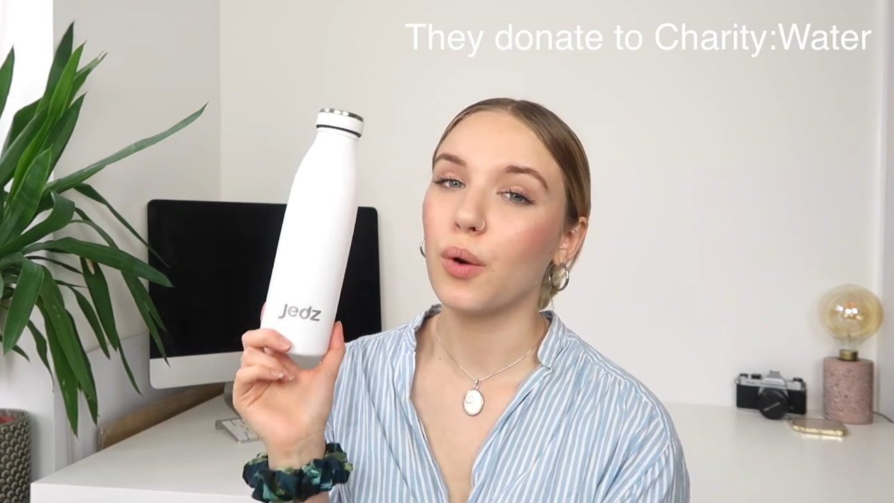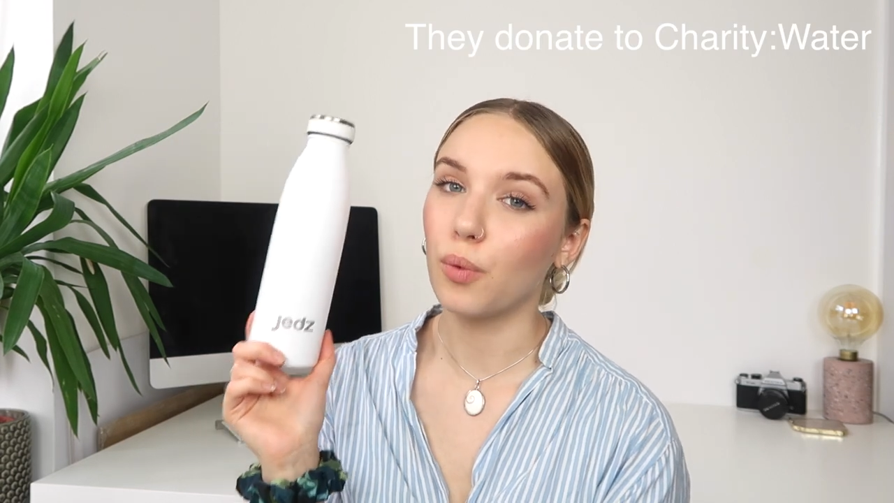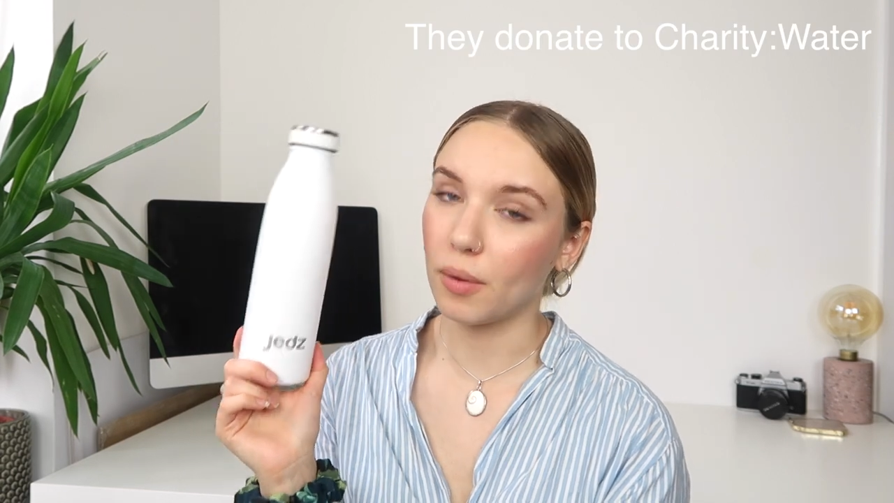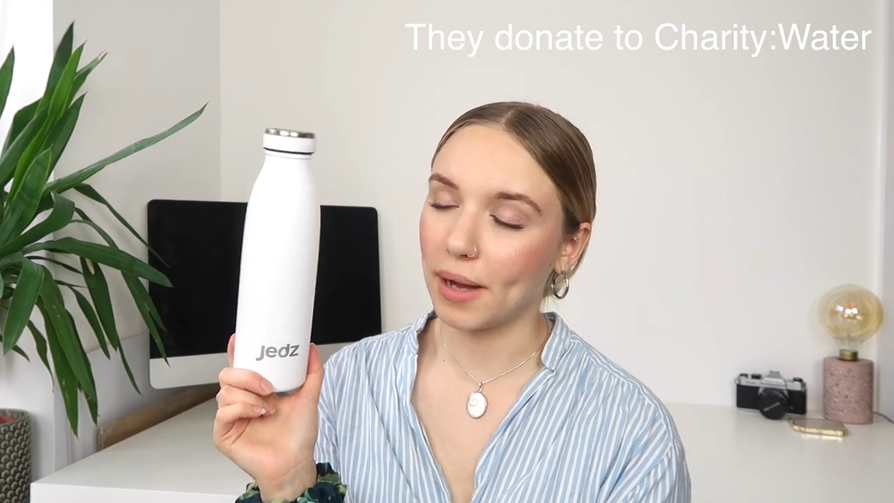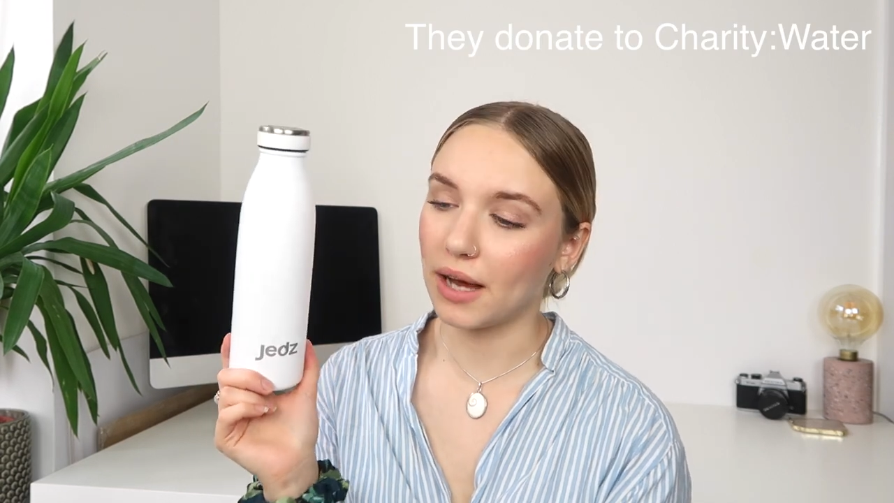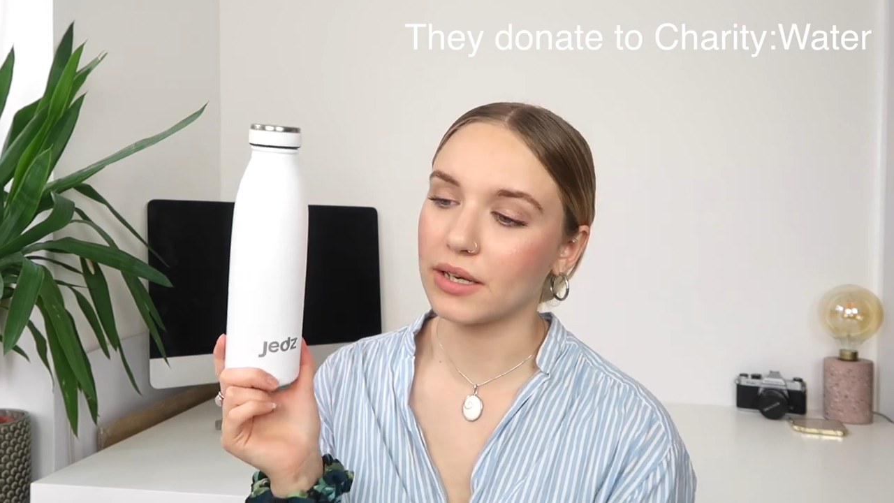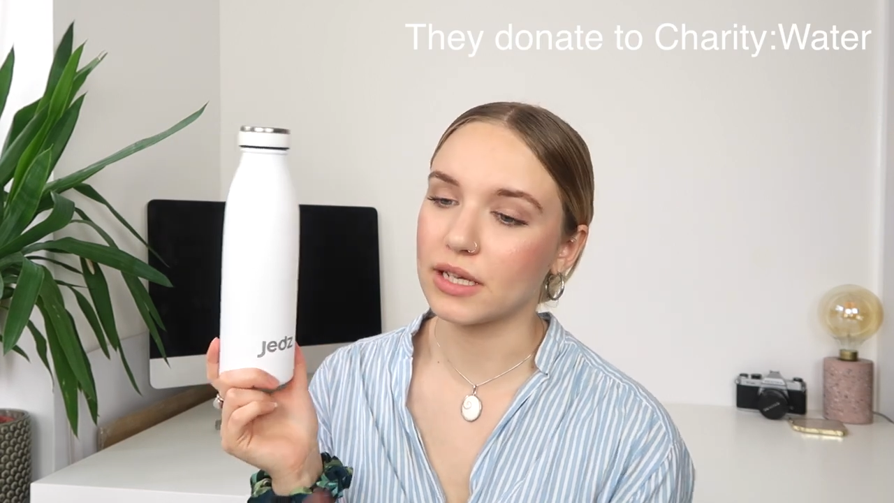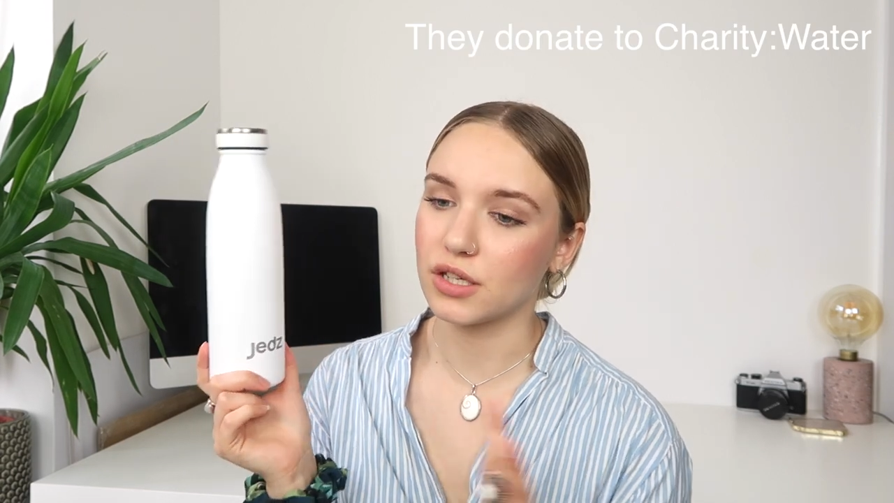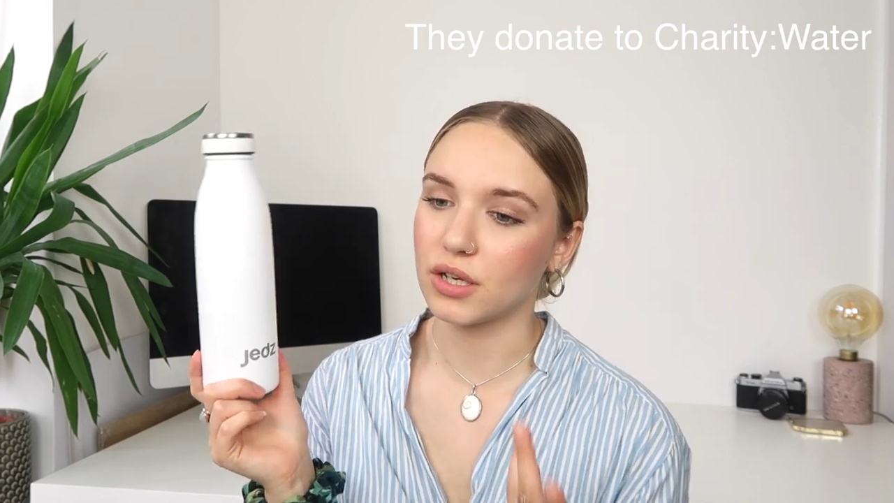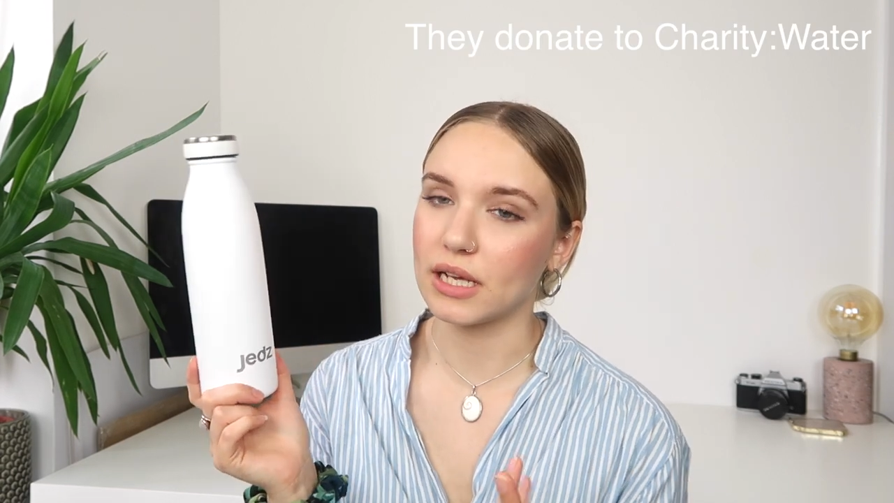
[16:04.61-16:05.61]
one pound
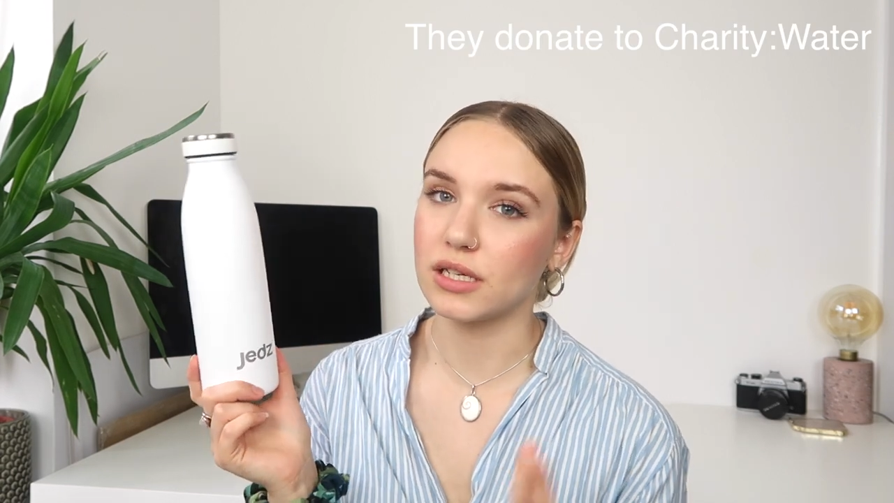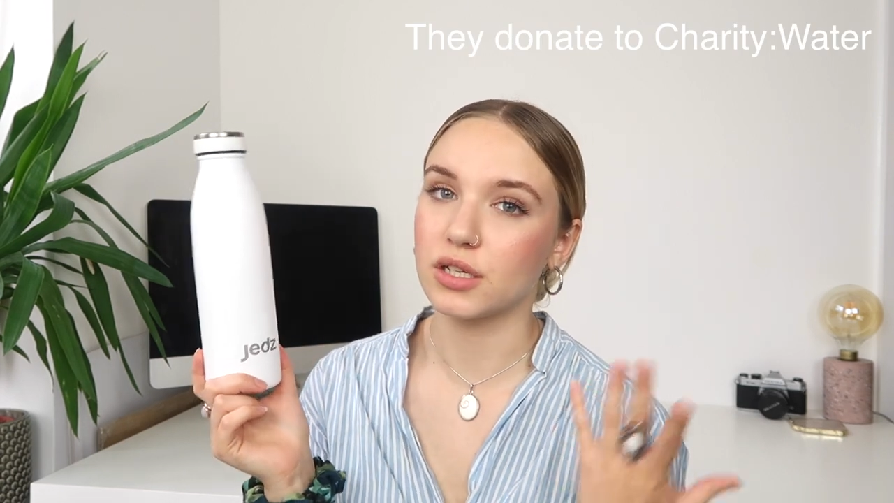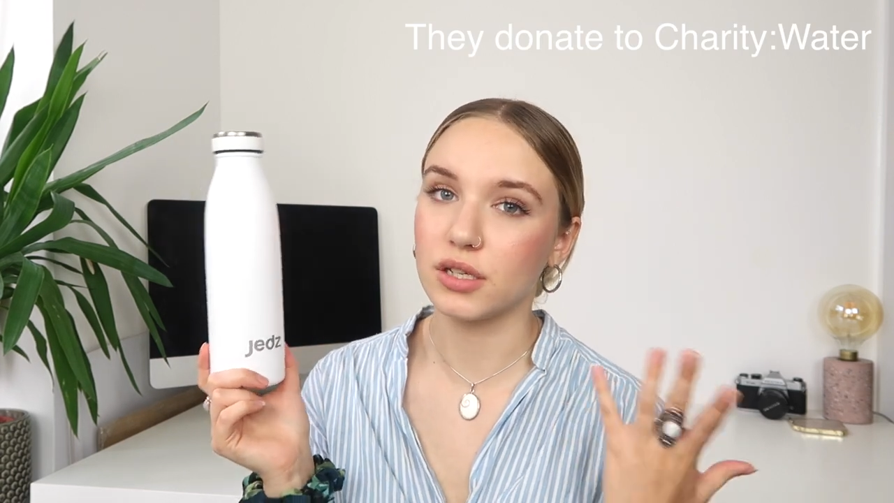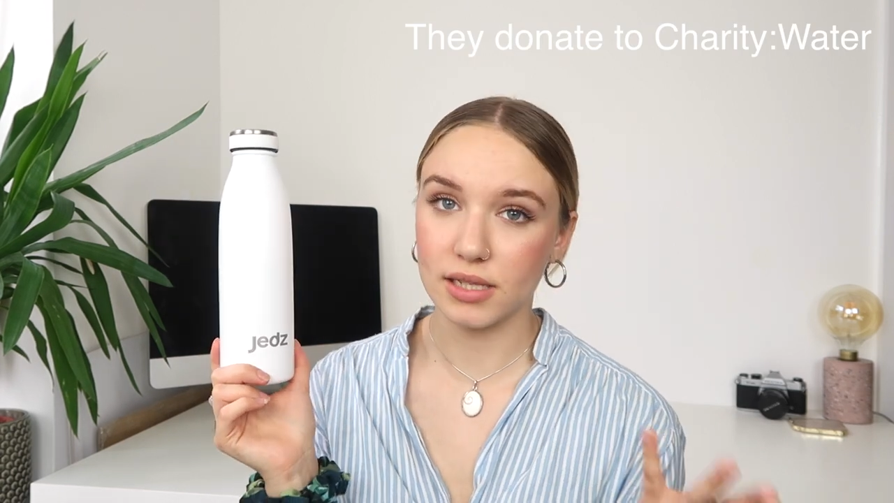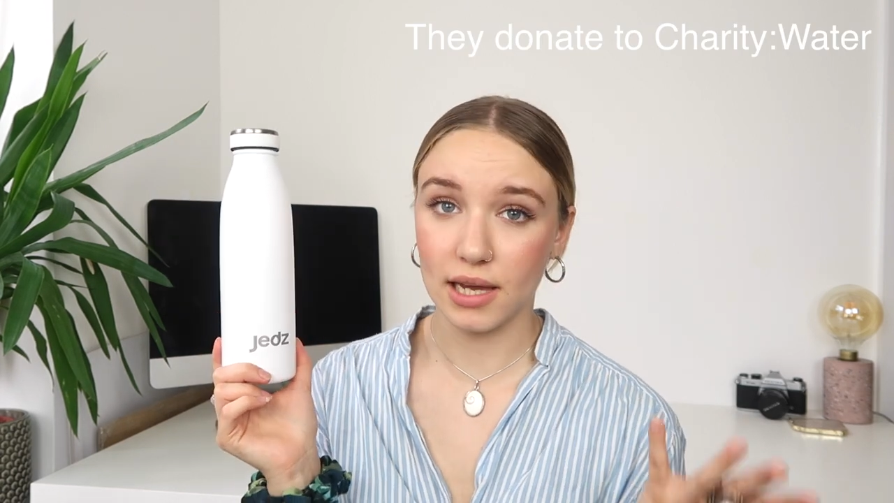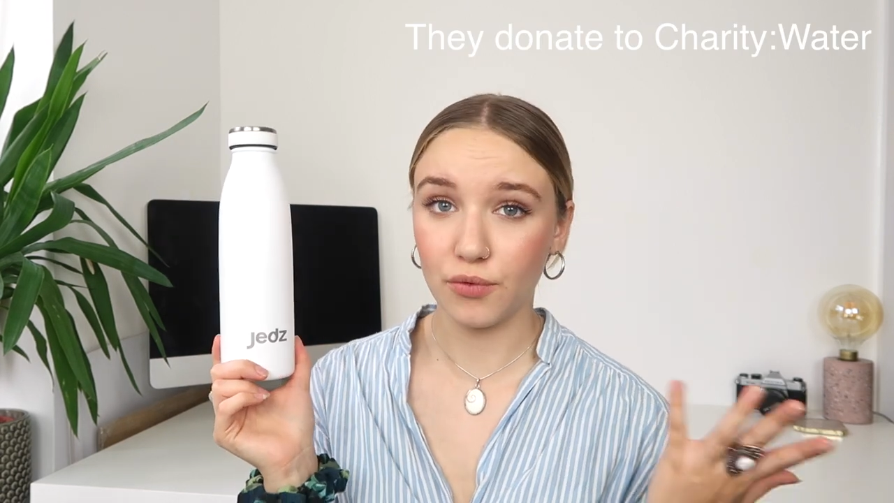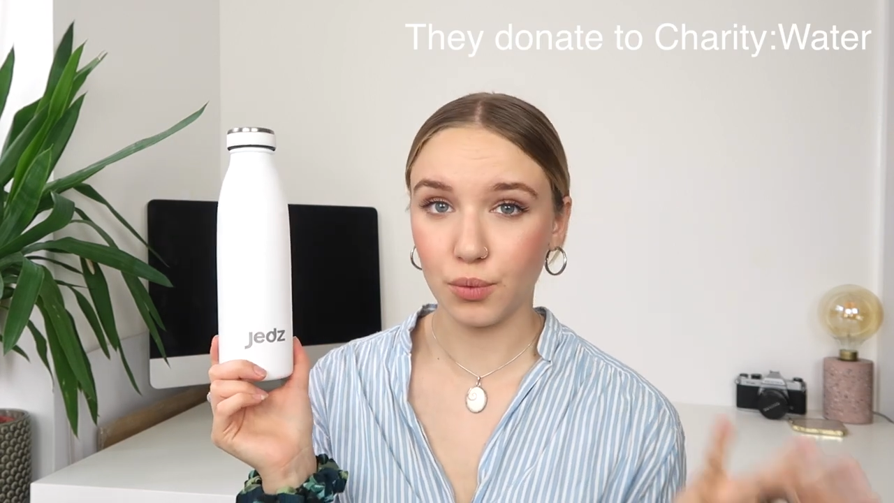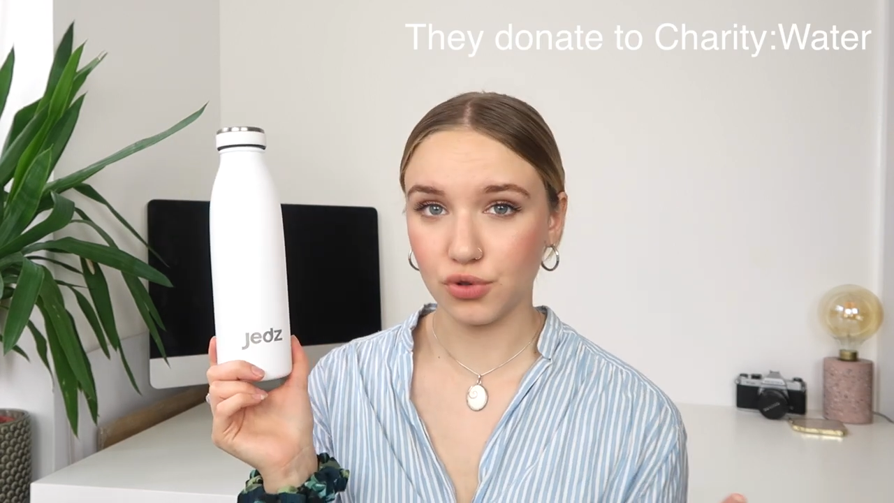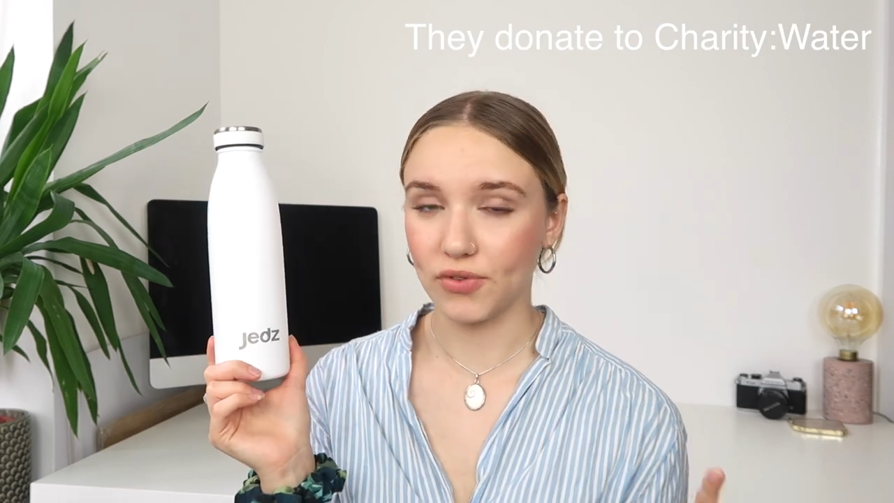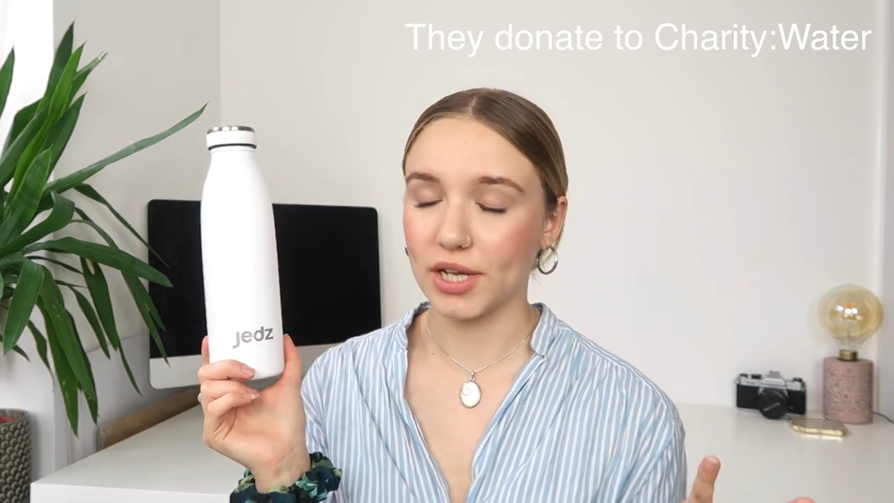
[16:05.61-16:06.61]
is donated to Safe
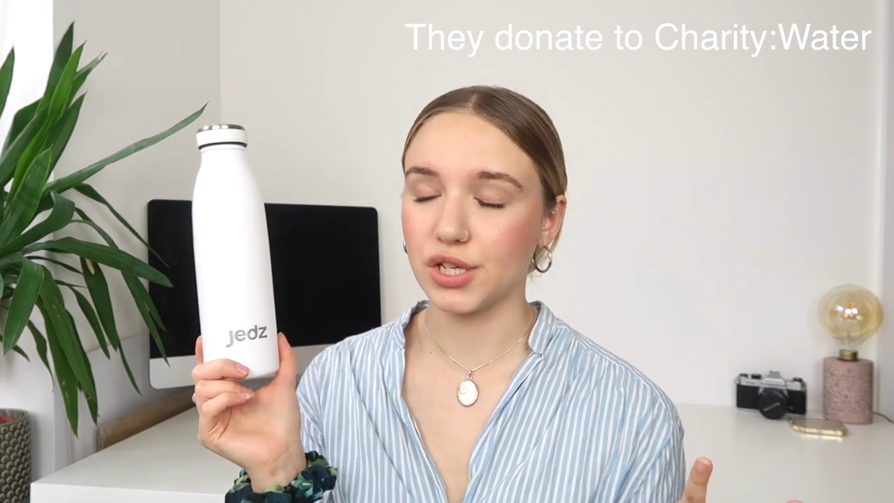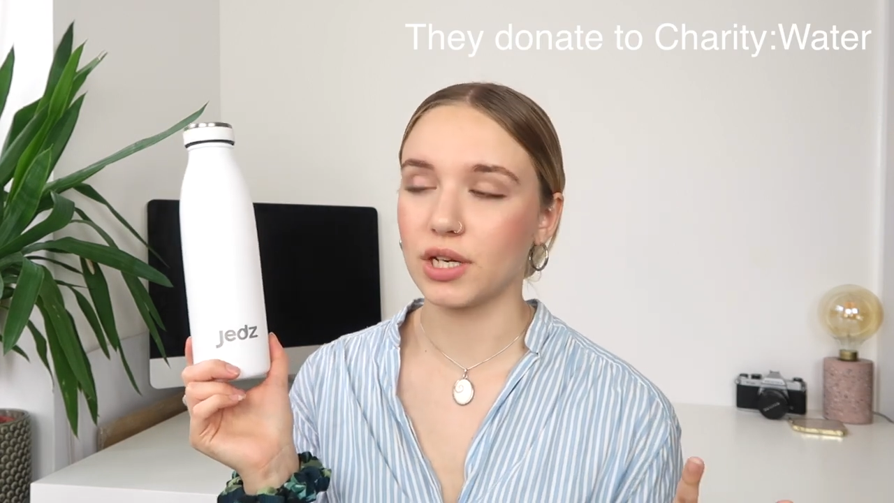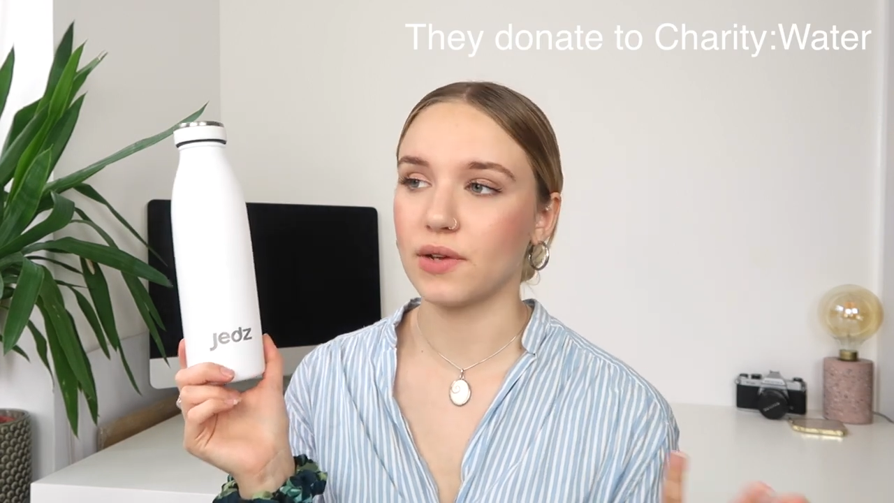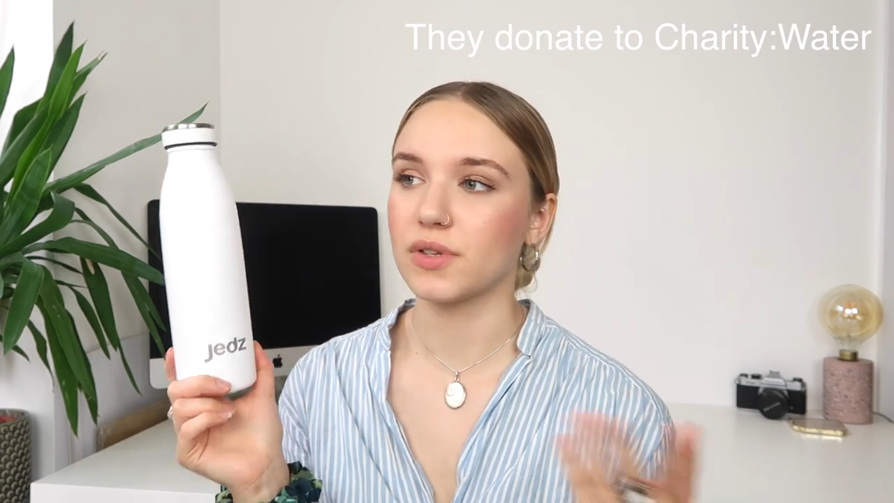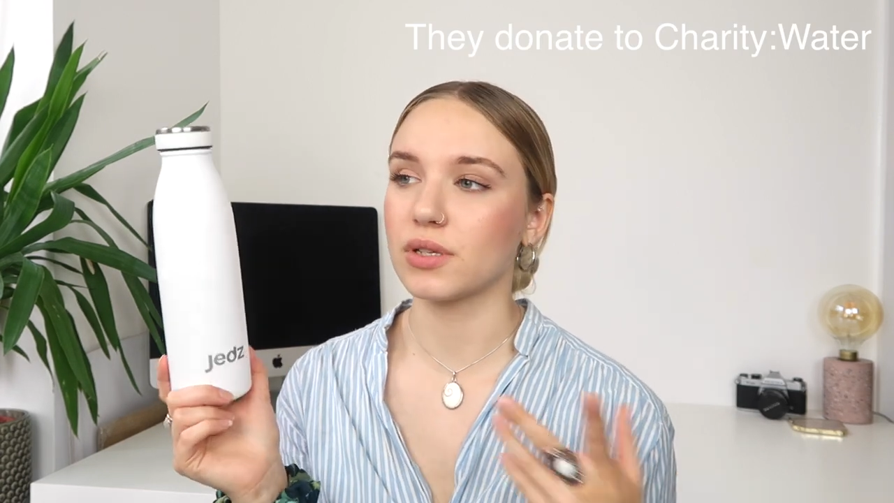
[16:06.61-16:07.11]
Water Initiative,